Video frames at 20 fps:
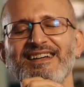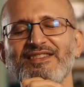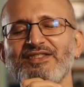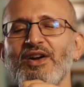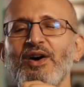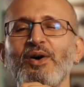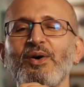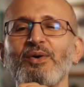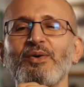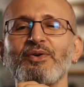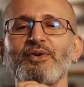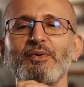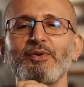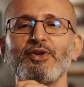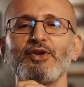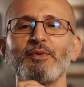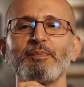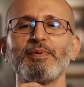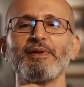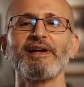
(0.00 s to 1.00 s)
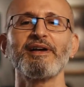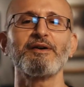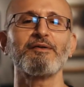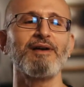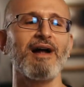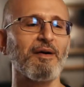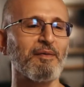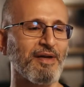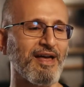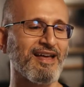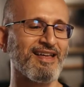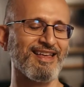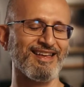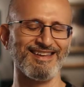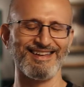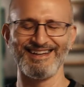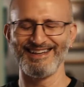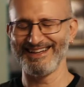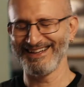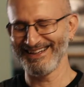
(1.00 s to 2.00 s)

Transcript: so you playing around with